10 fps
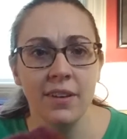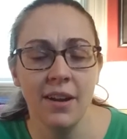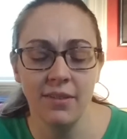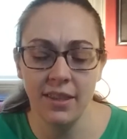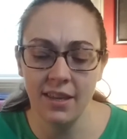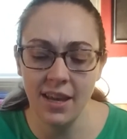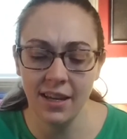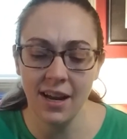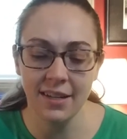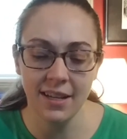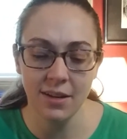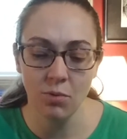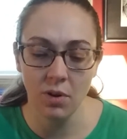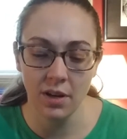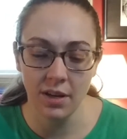and everything, and I didn't
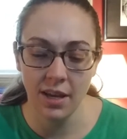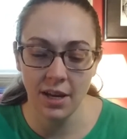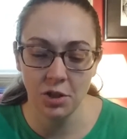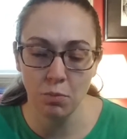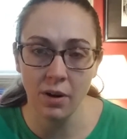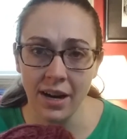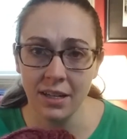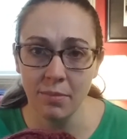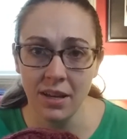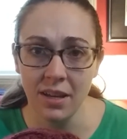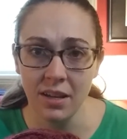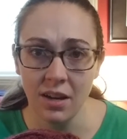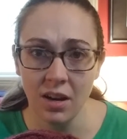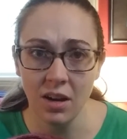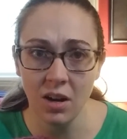want each break to be
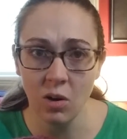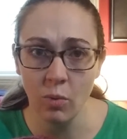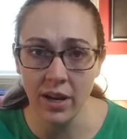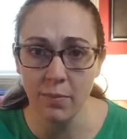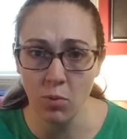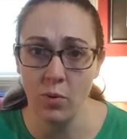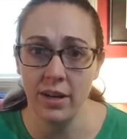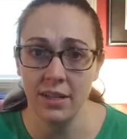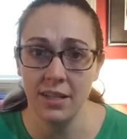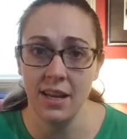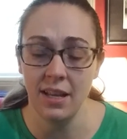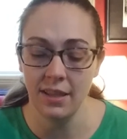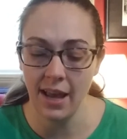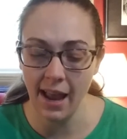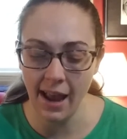a weak point in
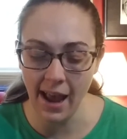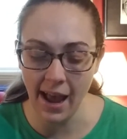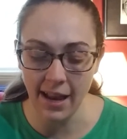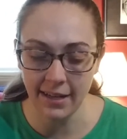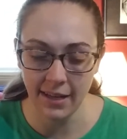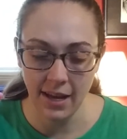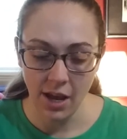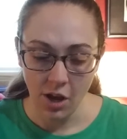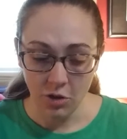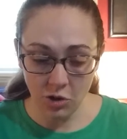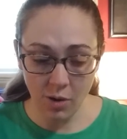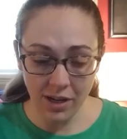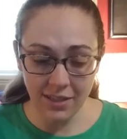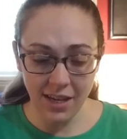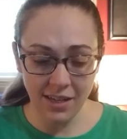the hat. So I
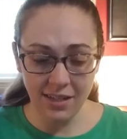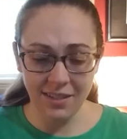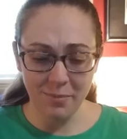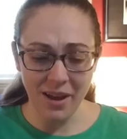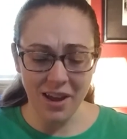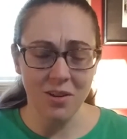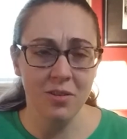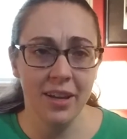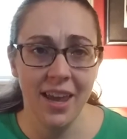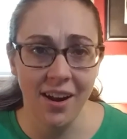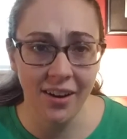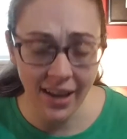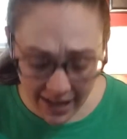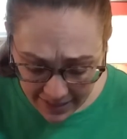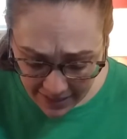decided to somehow carry
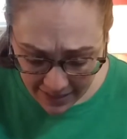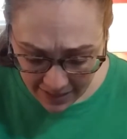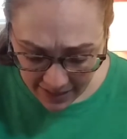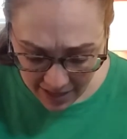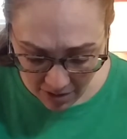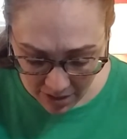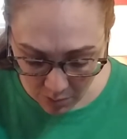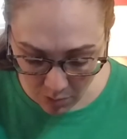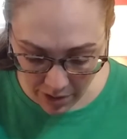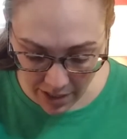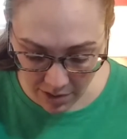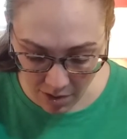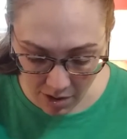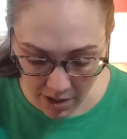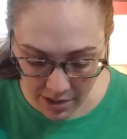the working
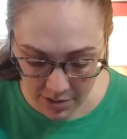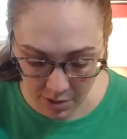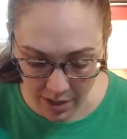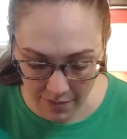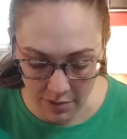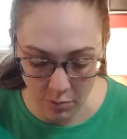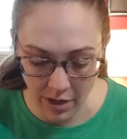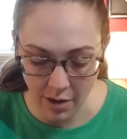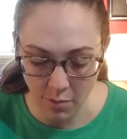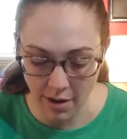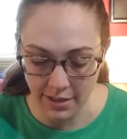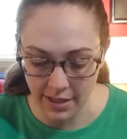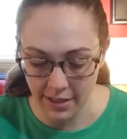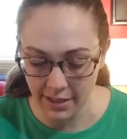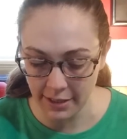yarn. So even when I
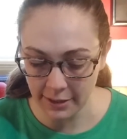wasn't